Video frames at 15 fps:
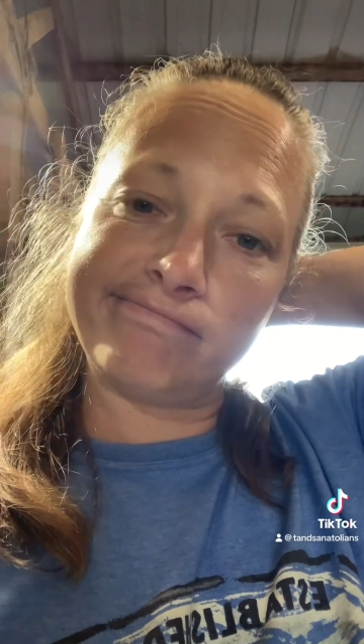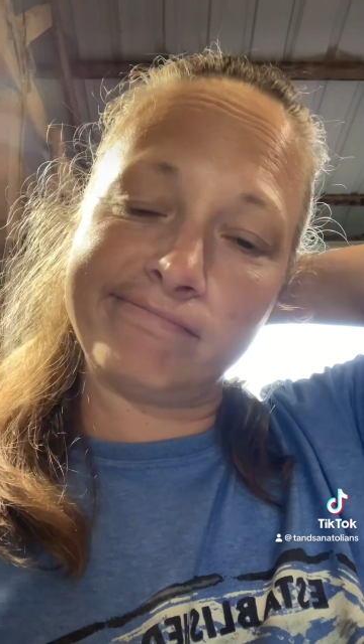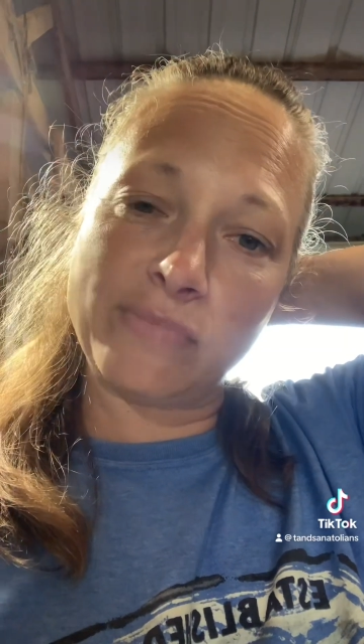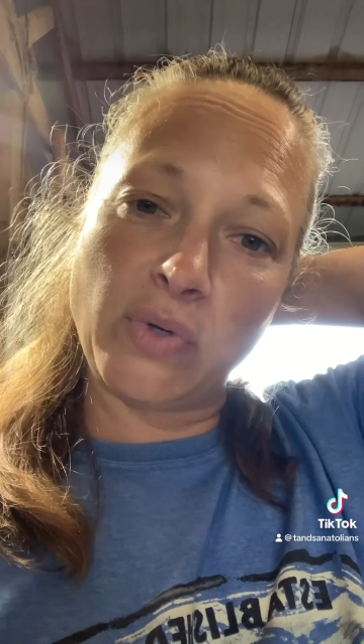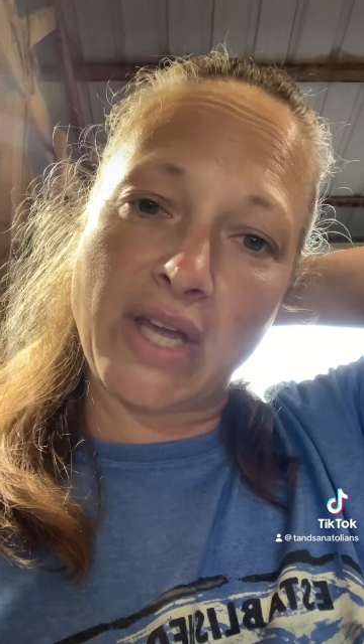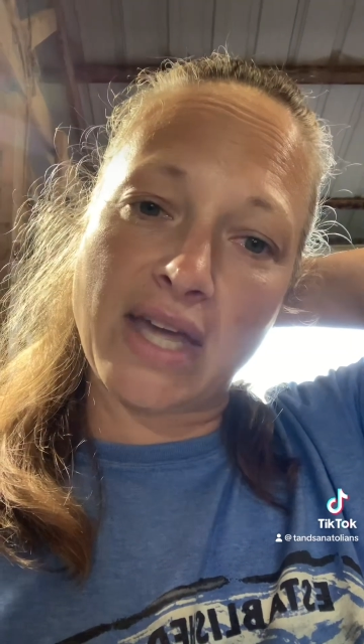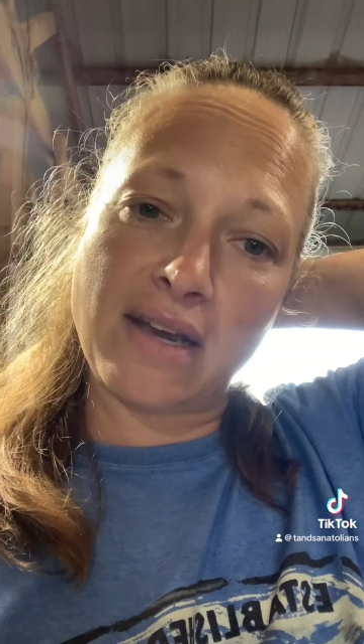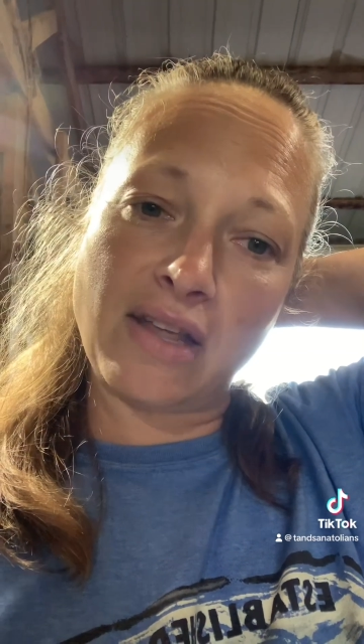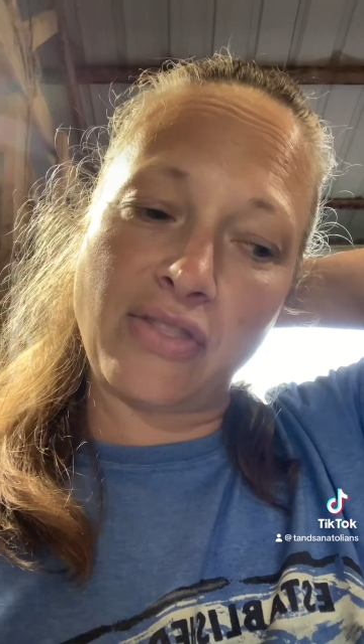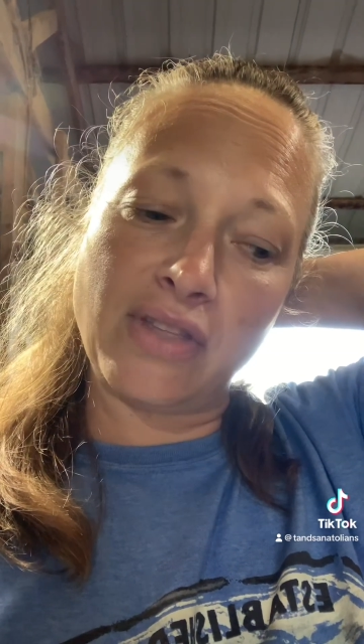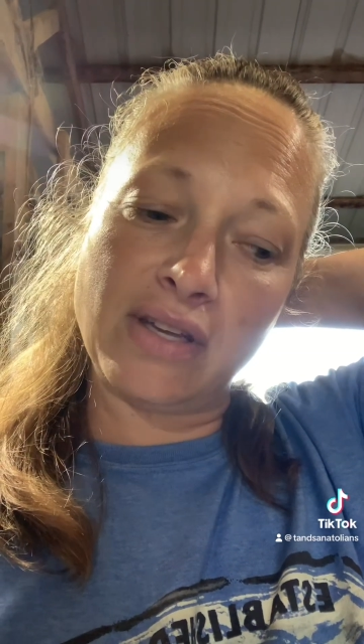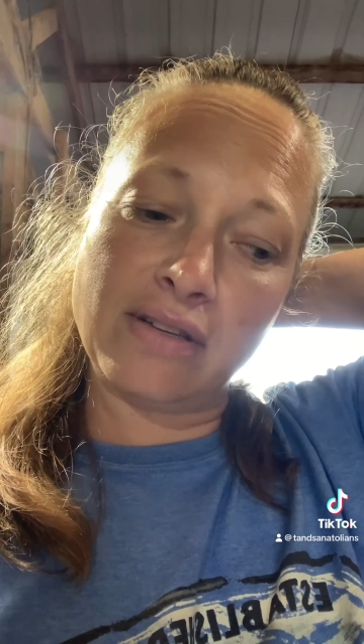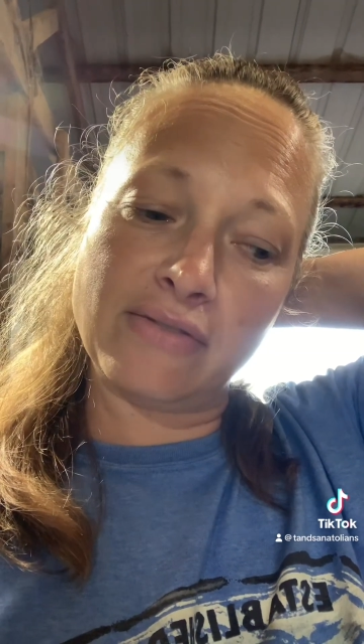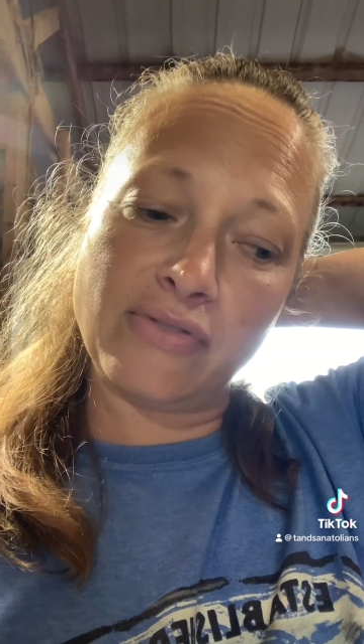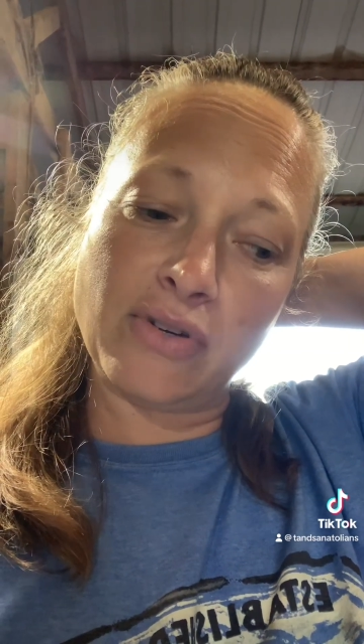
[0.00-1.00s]
we got
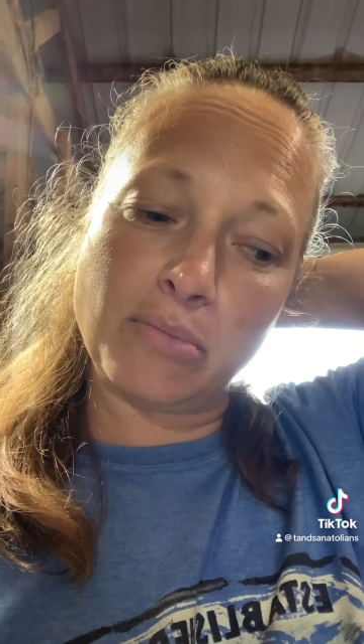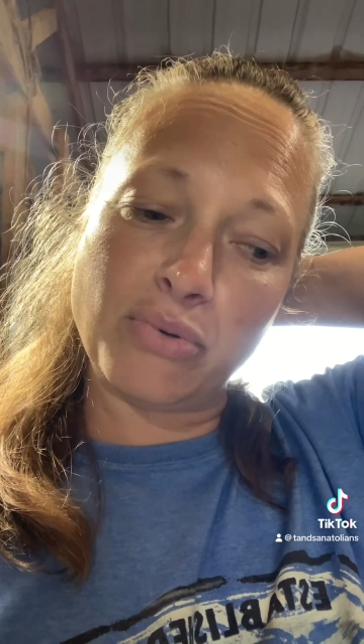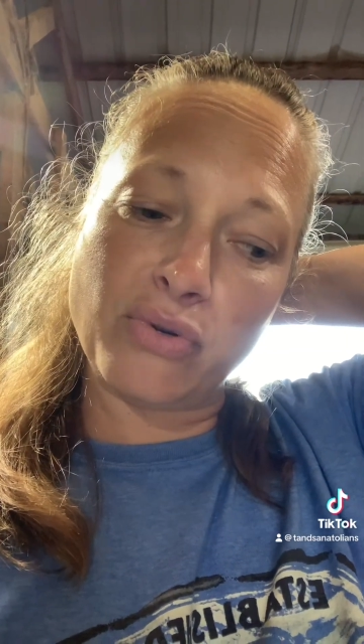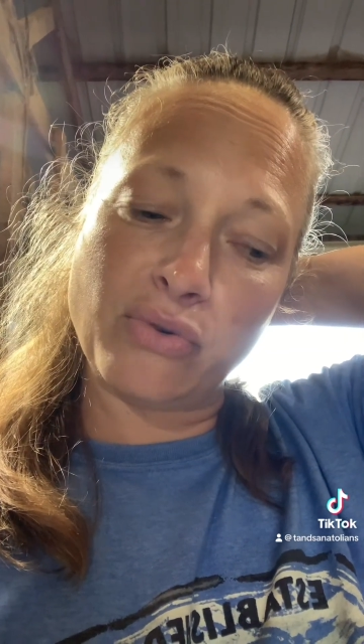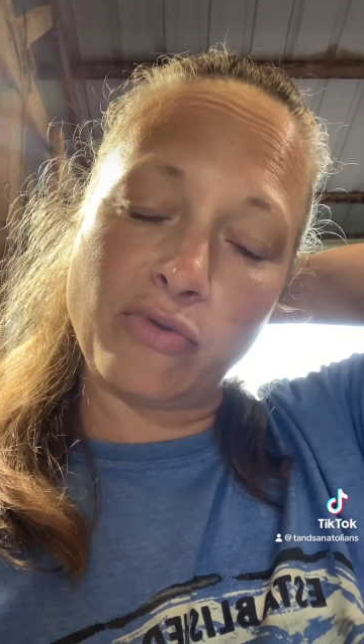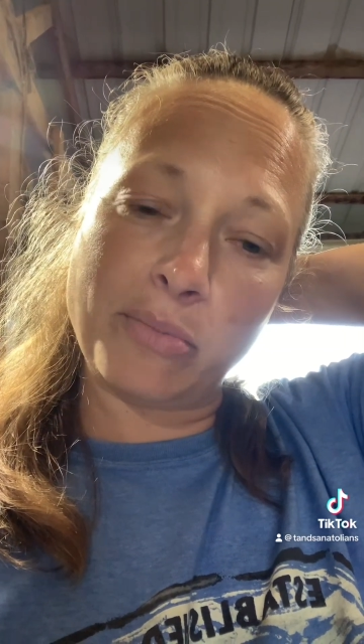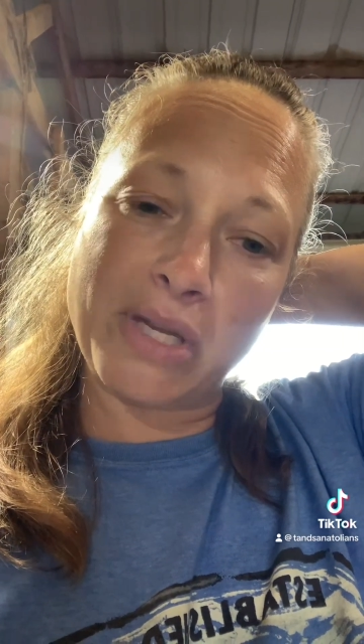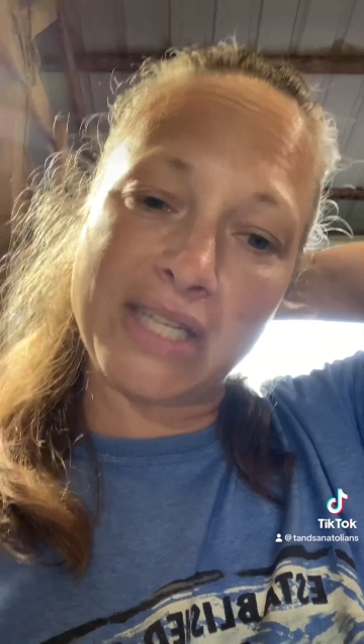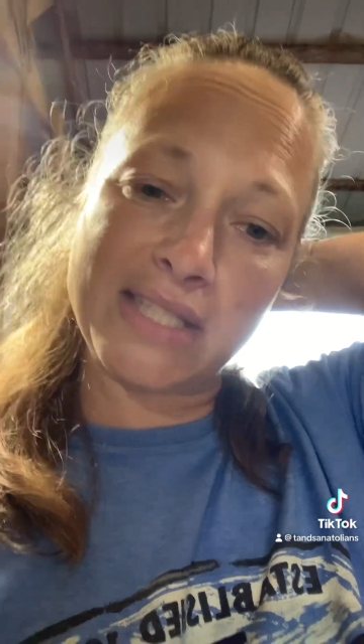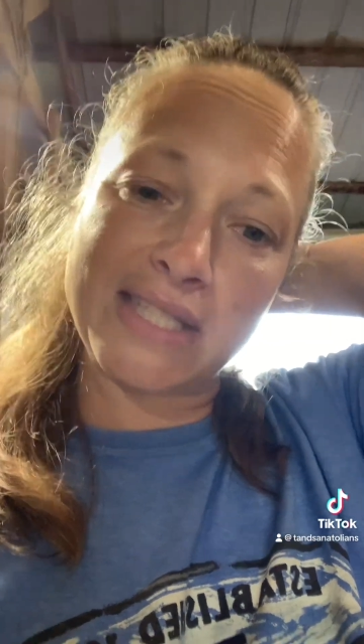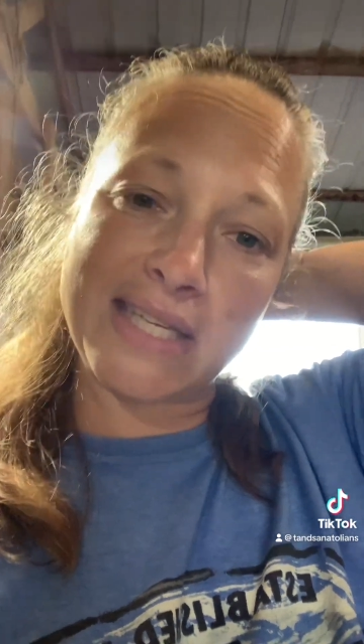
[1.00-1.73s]
nothing for improvement.